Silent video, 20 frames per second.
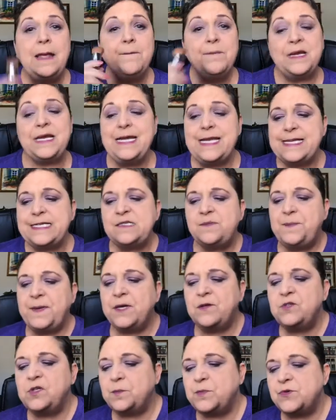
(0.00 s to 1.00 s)
But it is
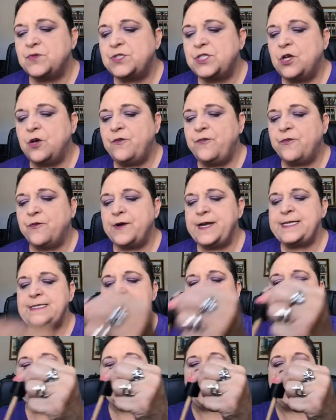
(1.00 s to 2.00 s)
buildable. So for
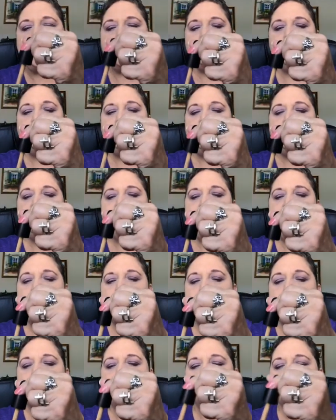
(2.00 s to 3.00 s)
instance, I can put a
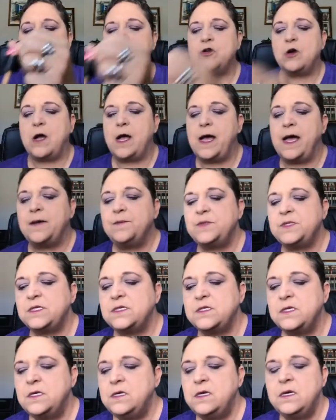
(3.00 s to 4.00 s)
few more
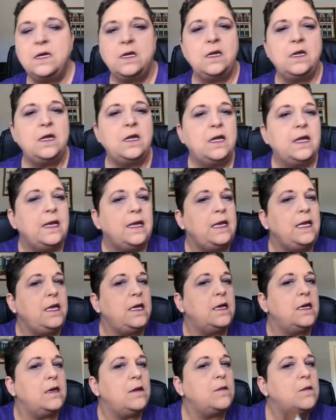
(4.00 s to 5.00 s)
drops
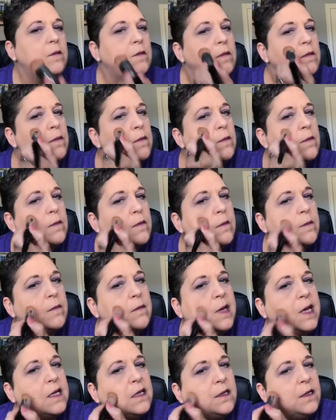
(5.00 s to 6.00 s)
in
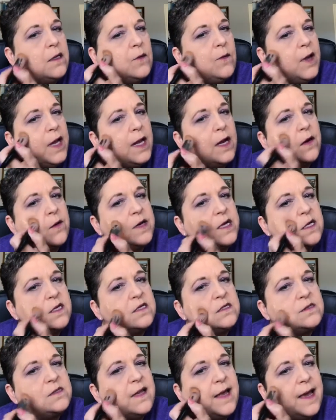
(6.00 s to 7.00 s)
my little
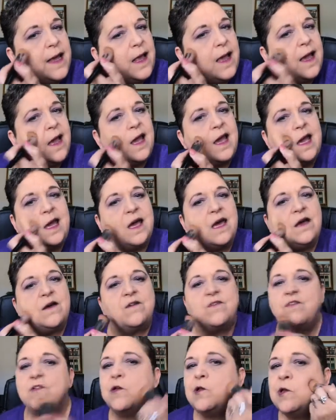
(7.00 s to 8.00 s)
areas that I
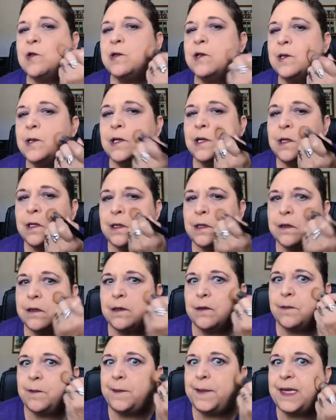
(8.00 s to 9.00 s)
have
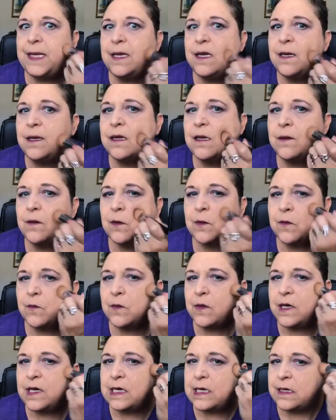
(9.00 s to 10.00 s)
the big
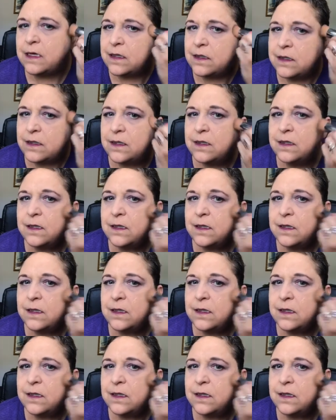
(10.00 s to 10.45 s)
uh,